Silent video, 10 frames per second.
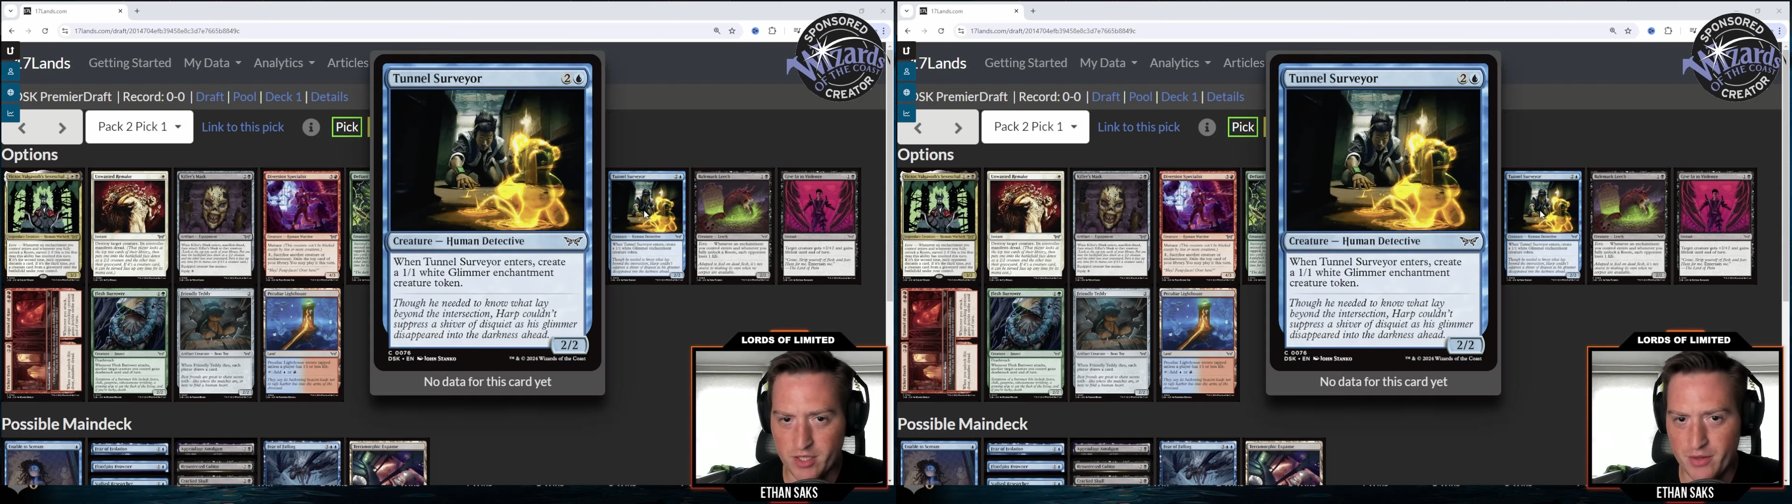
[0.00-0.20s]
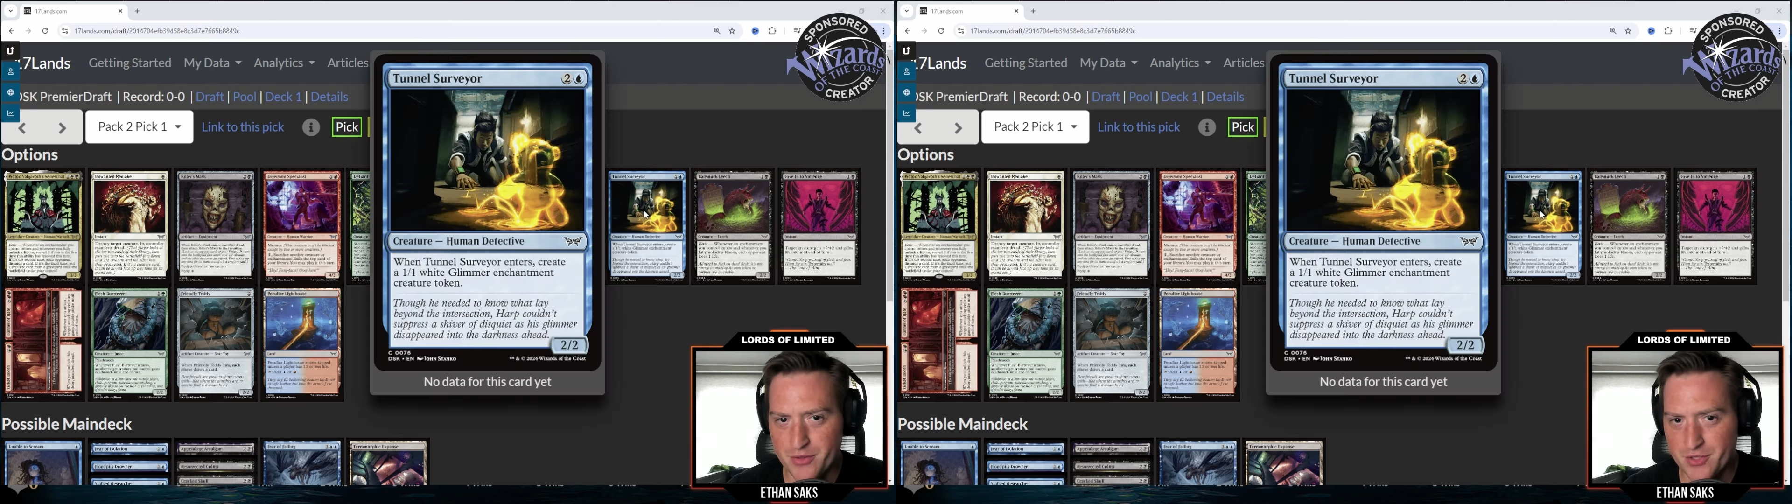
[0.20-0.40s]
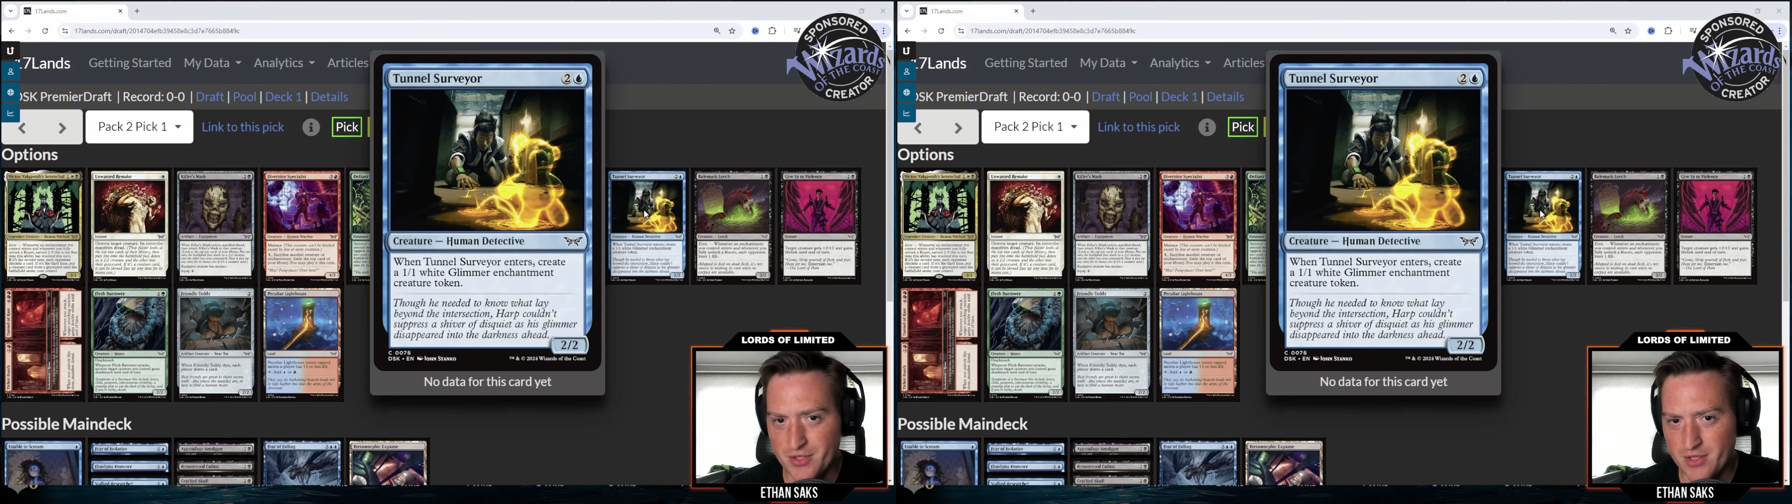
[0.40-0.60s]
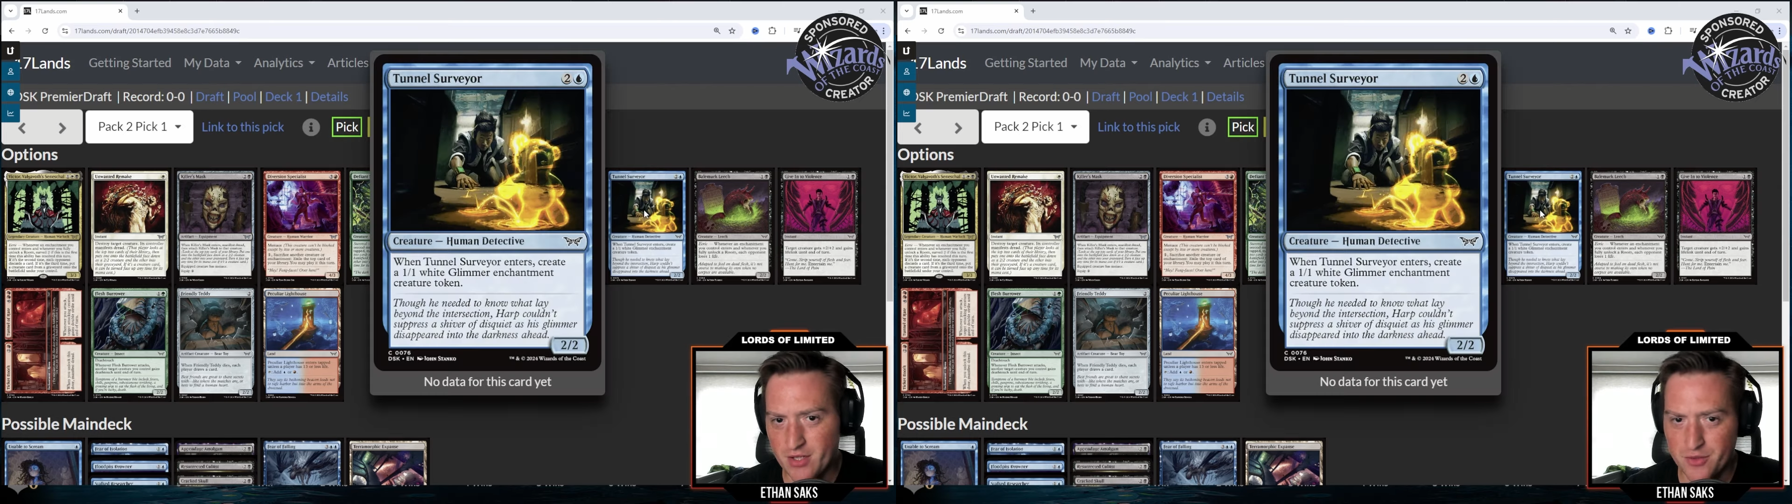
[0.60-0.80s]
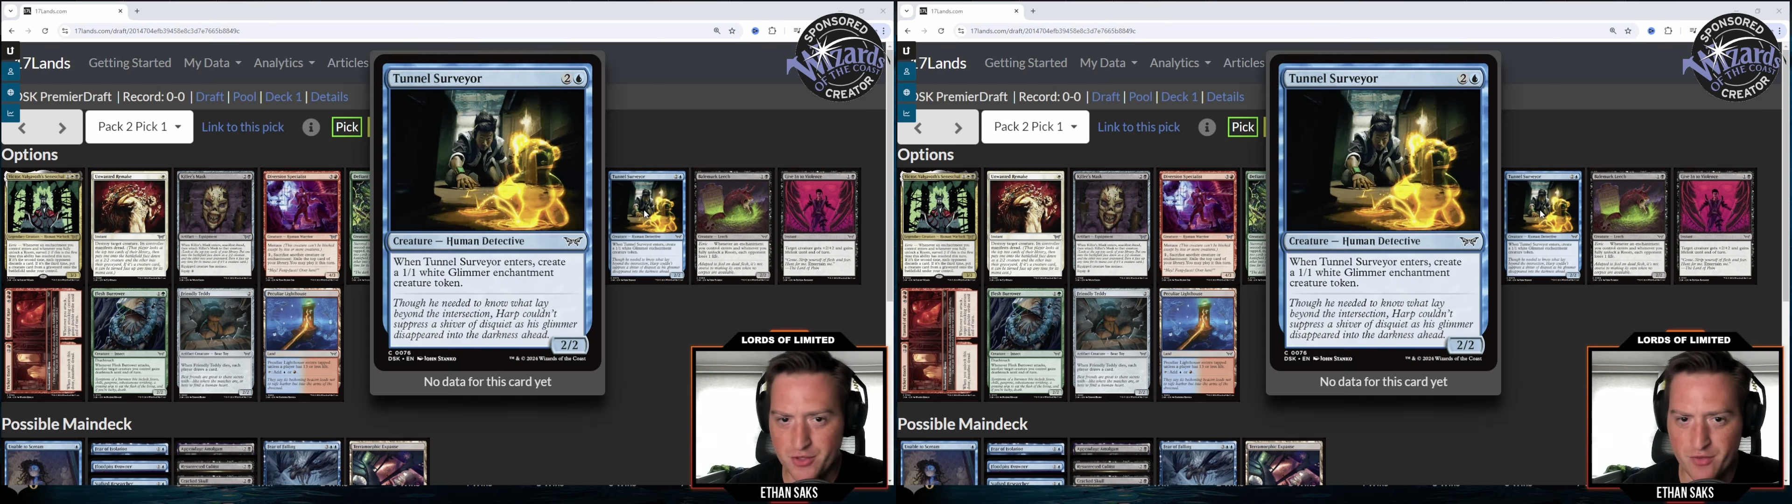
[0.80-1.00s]
there's
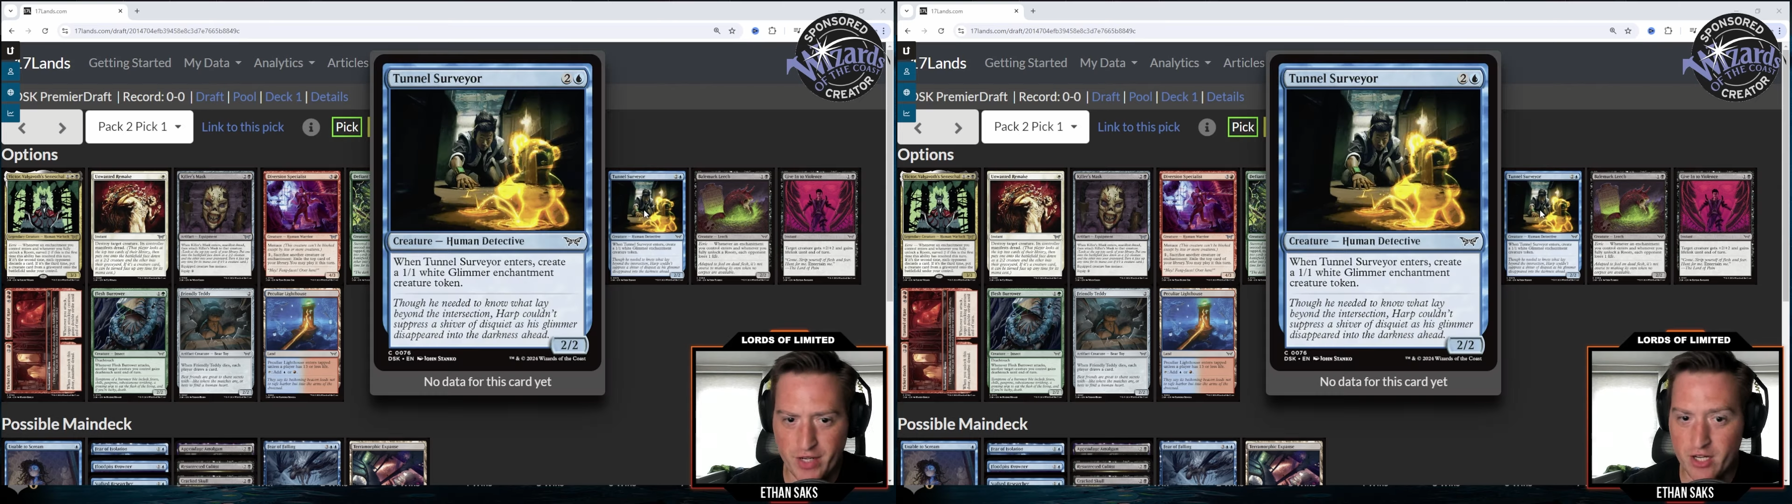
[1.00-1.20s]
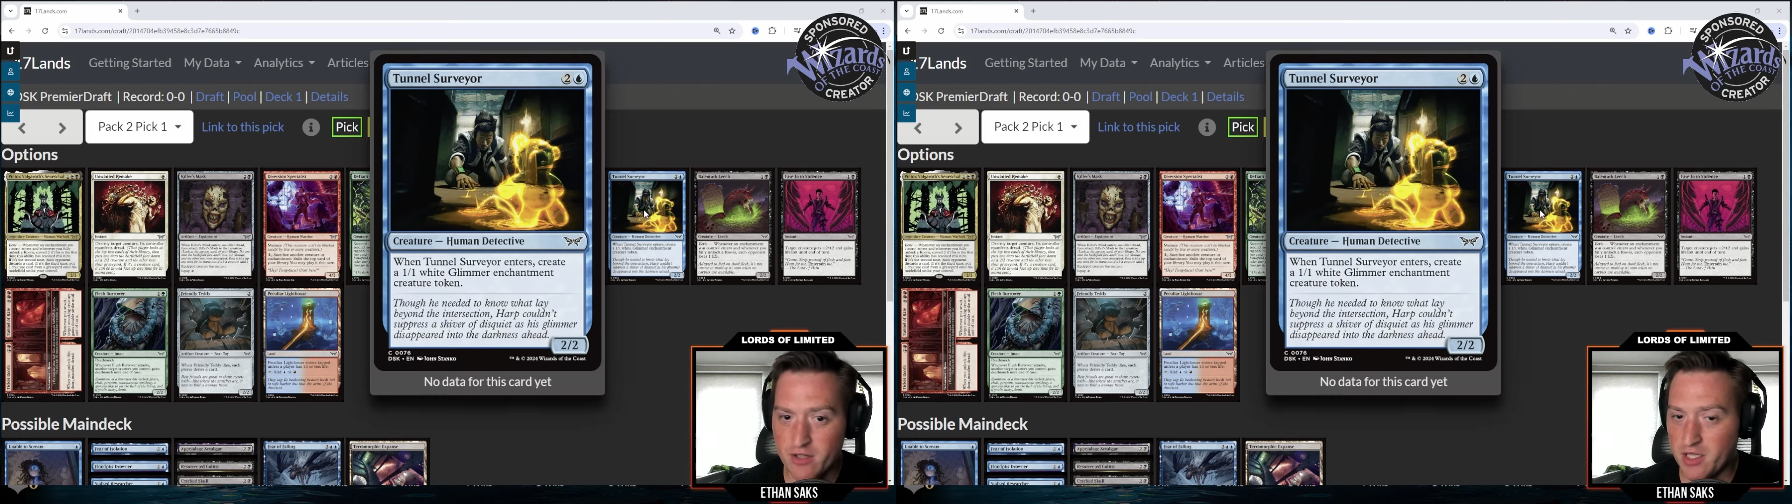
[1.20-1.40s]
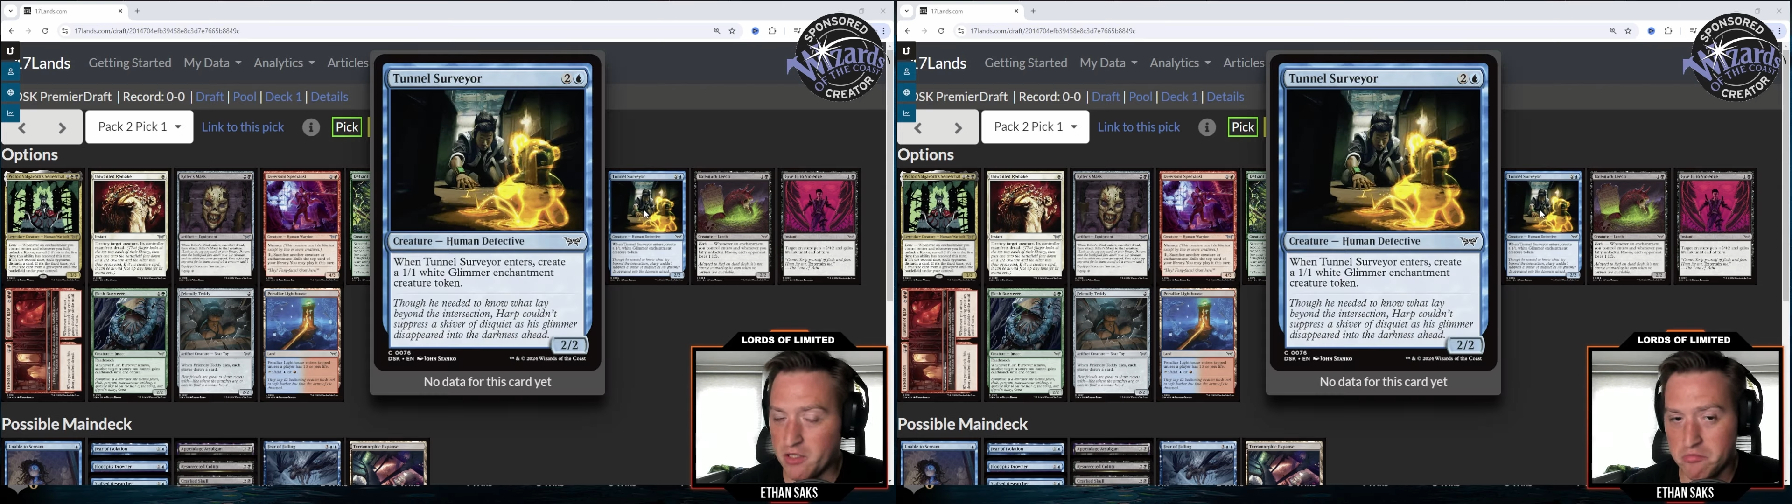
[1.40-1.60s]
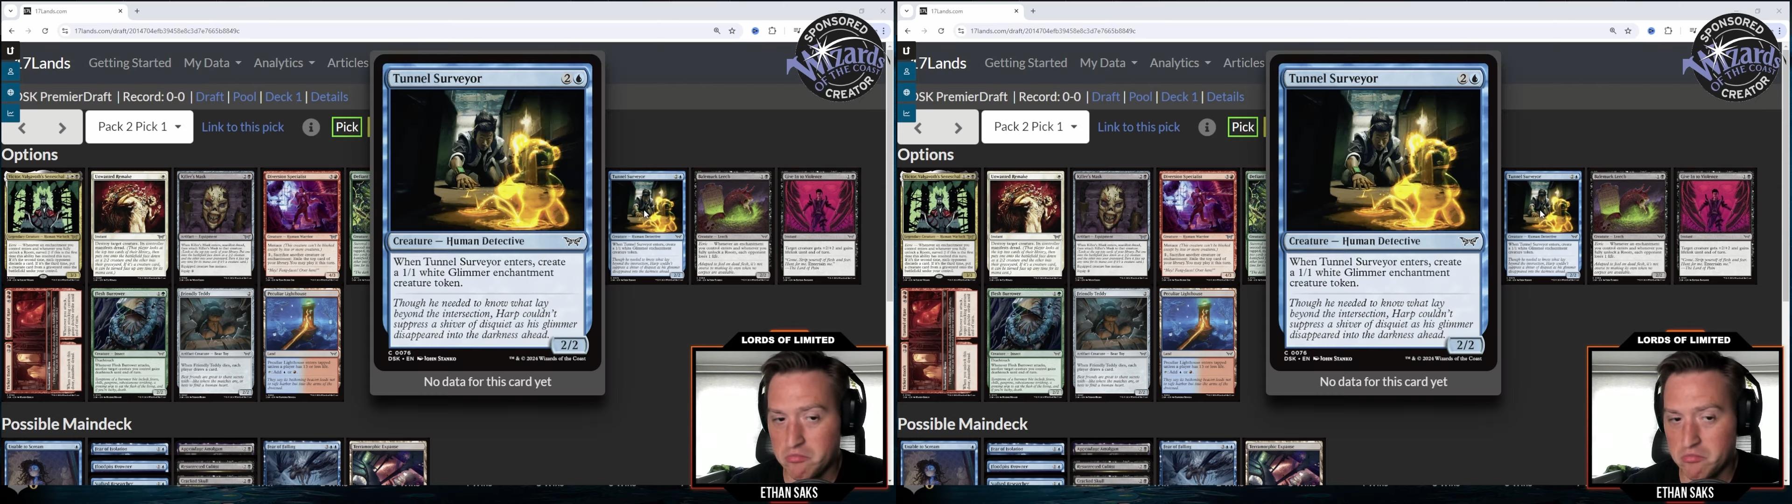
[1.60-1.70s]
tunnel surveyor, like